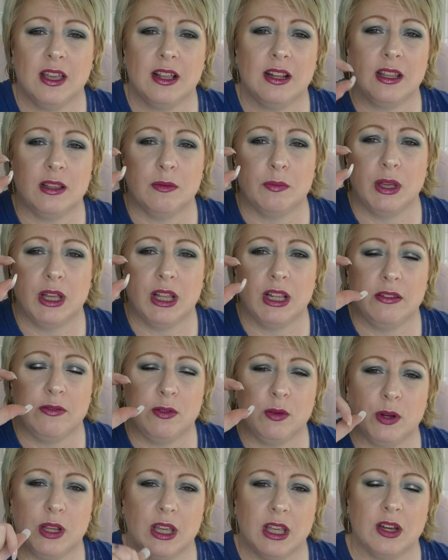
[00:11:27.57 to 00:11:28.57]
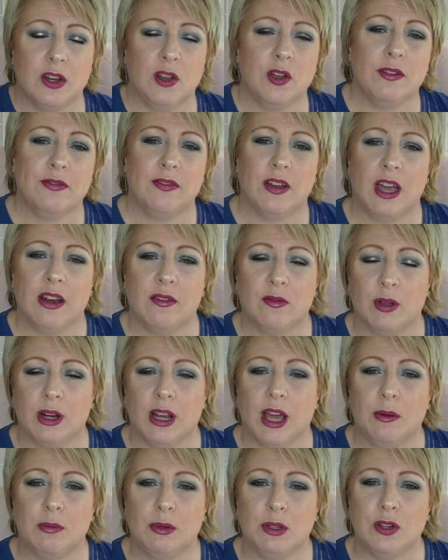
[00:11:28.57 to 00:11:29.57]
Click the bell if you want to get notified of when
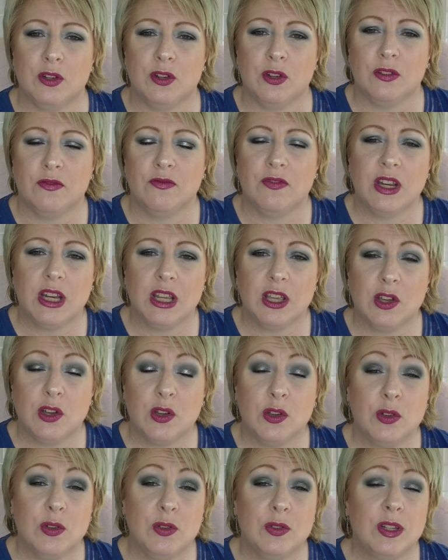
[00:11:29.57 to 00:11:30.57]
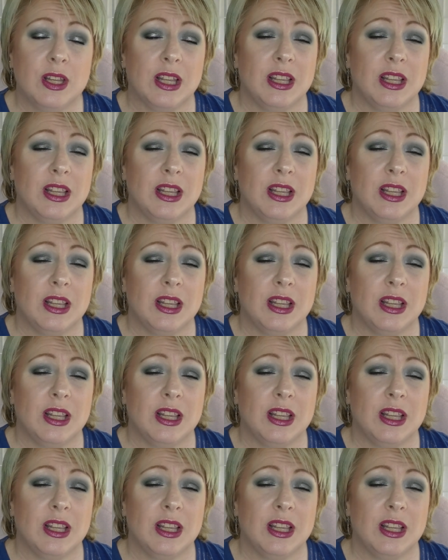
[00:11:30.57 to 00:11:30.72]
I upload new videos.